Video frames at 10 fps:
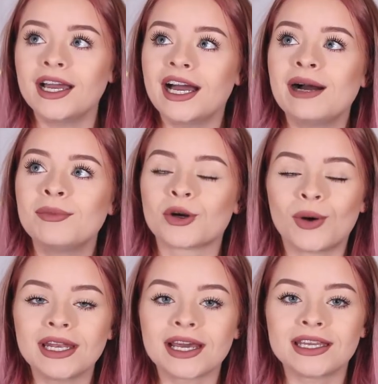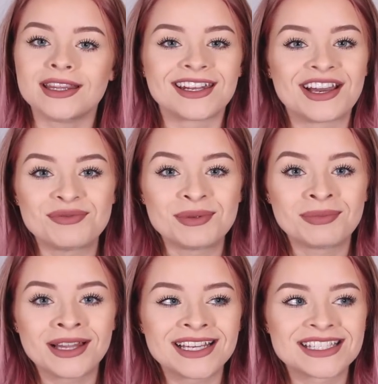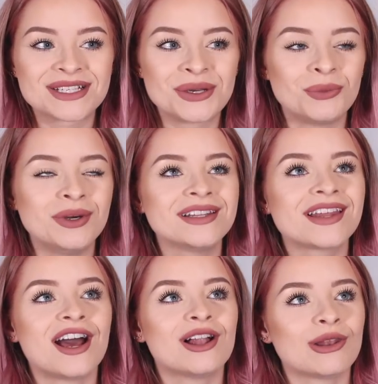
I am quite lucky that I've been blessed with